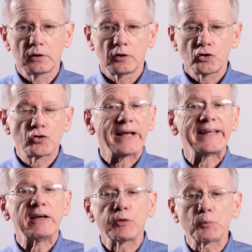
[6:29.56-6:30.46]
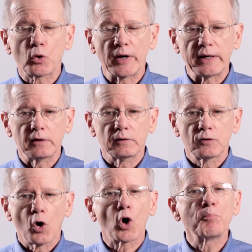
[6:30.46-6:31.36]
Should I give them credit?
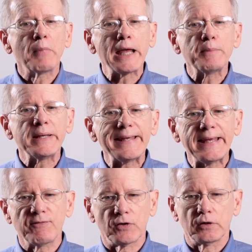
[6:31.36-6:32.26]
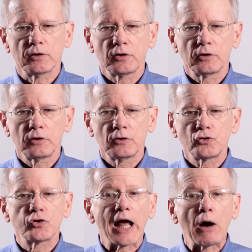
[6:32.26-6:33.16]
Or maybe even,
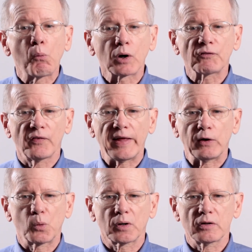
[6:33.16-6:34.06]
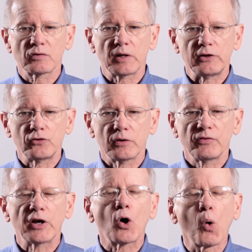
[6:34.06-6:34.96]
should I work for that organization?
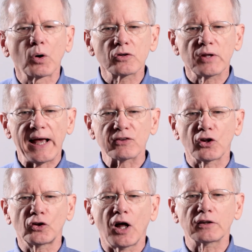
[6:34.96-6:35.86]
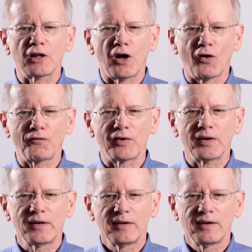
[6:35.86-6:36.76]
The course has a lot to offer.
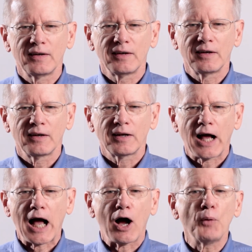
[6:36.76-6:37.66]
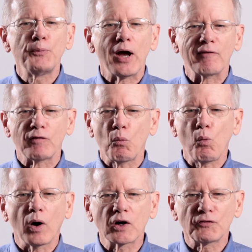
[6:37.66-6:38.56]
I hope you have a
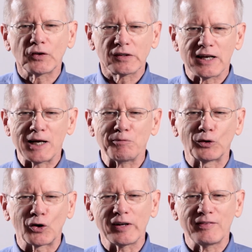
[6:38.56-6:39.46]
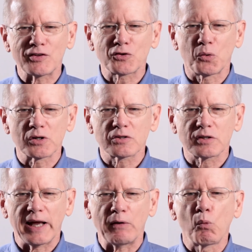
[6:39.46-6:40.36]
wonderful time learning this course
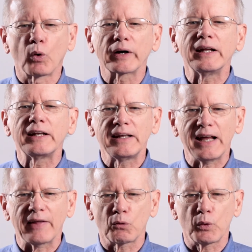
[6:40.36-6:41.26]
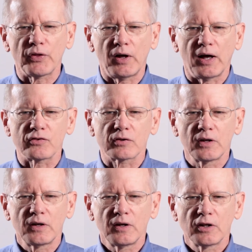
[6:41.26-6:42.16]
and working together with us
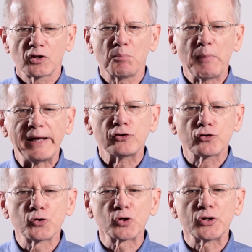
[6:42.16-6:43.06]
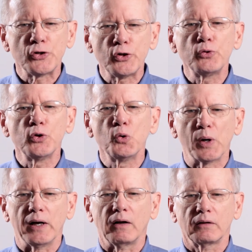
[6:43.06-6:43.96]
to make sure you do
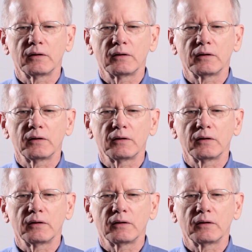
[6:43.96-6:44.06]
well.